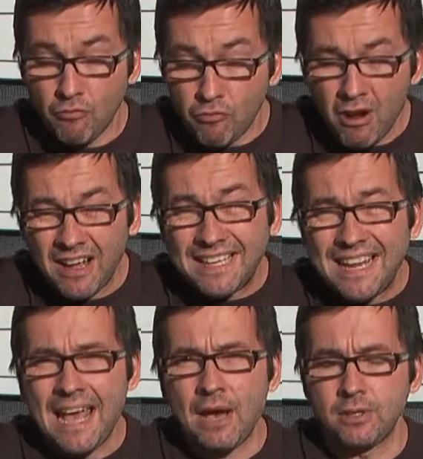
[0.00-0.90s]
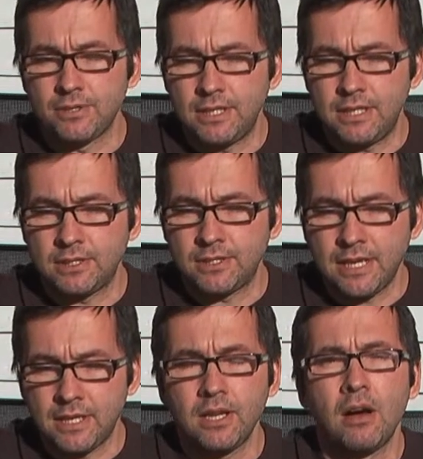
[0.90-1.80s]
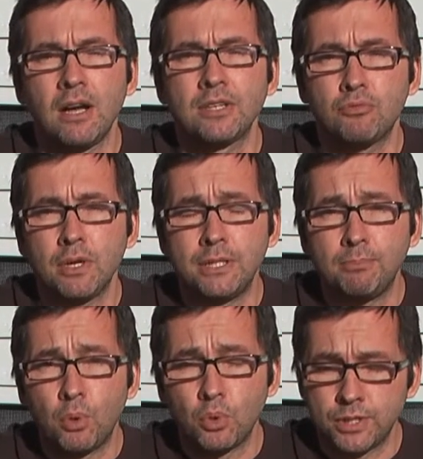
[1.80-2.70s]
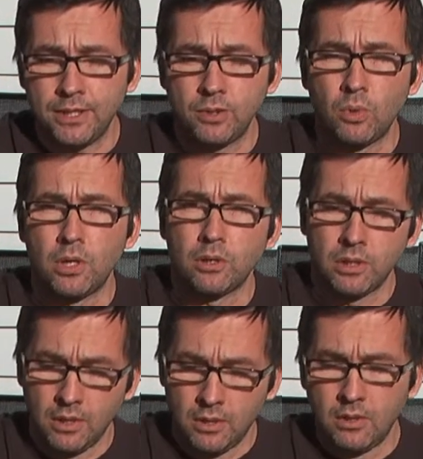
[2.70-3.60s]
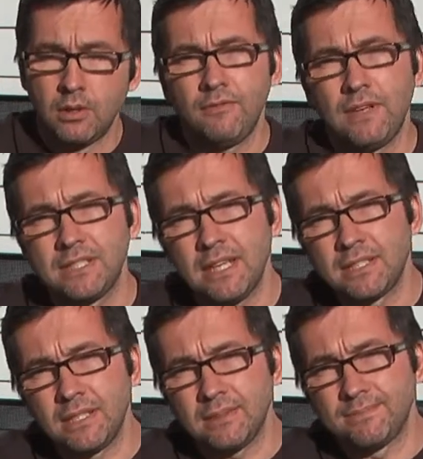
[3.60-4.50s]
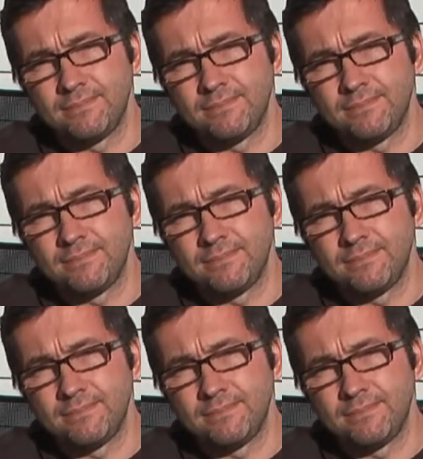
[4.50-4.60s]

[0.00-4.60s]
right now as the second highest rated porter in the world. Fantastic.